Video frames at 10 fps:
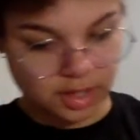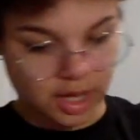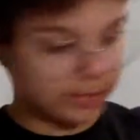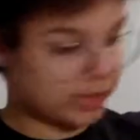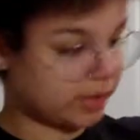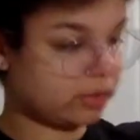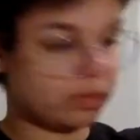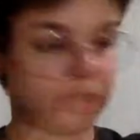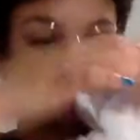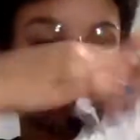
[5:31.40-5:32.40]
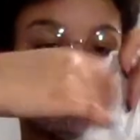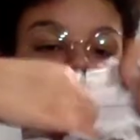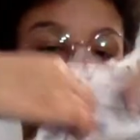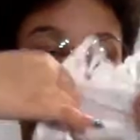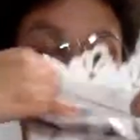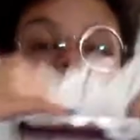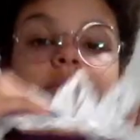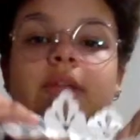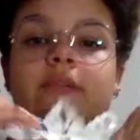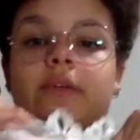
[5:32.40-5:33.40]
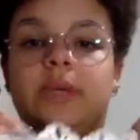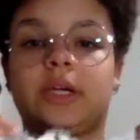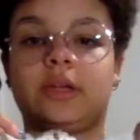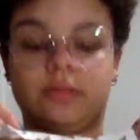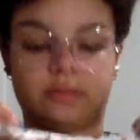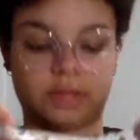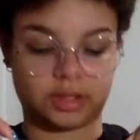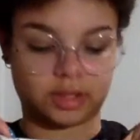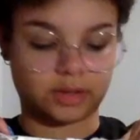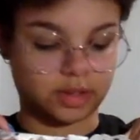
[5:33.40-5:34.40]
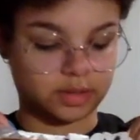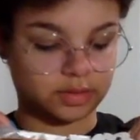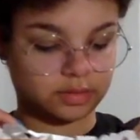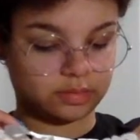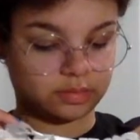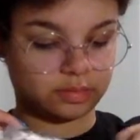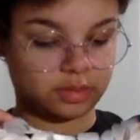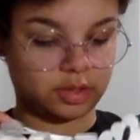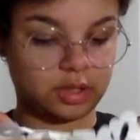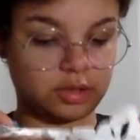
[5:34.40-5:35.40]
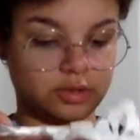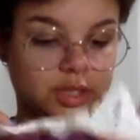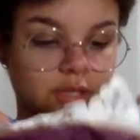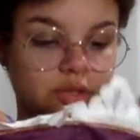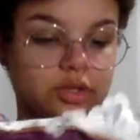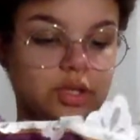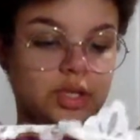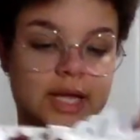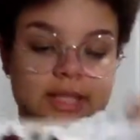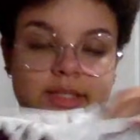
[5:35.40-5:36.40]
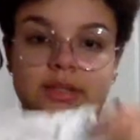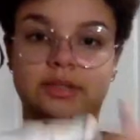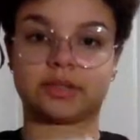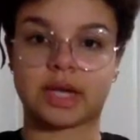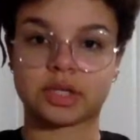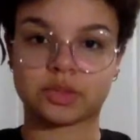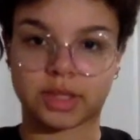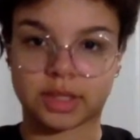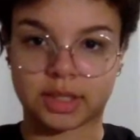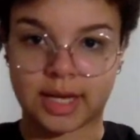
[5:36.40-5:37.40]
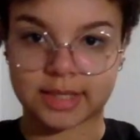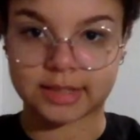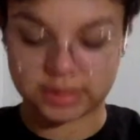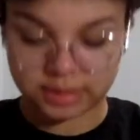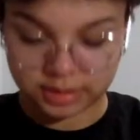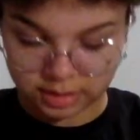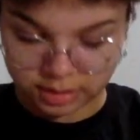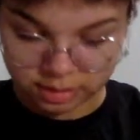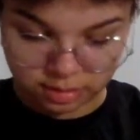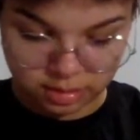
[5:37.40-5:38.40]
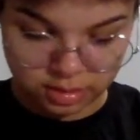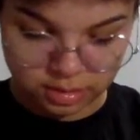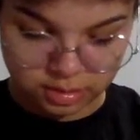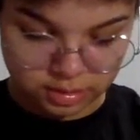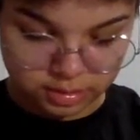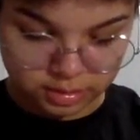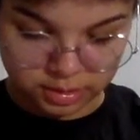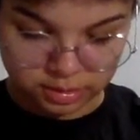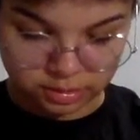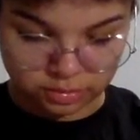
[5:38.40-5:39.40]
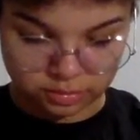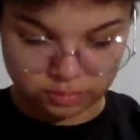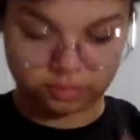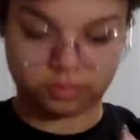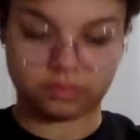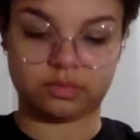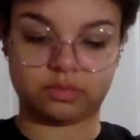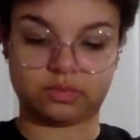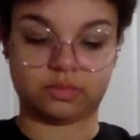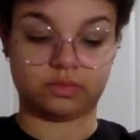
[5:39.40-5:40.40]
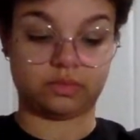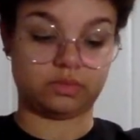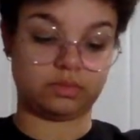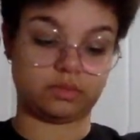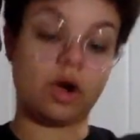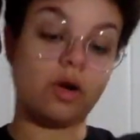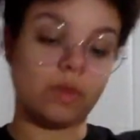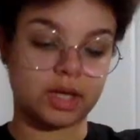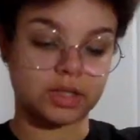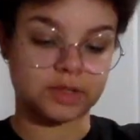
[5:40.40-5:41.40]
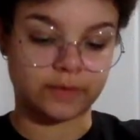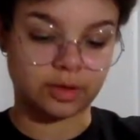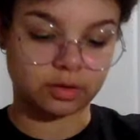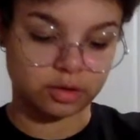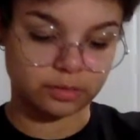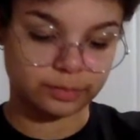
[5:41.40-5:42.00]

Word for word: I mean, they look really stretchy, so hopefully they fit my, my thick thighs. There's an extra elast, there's an actual like elastic in here. So, oh, and it's Velcro.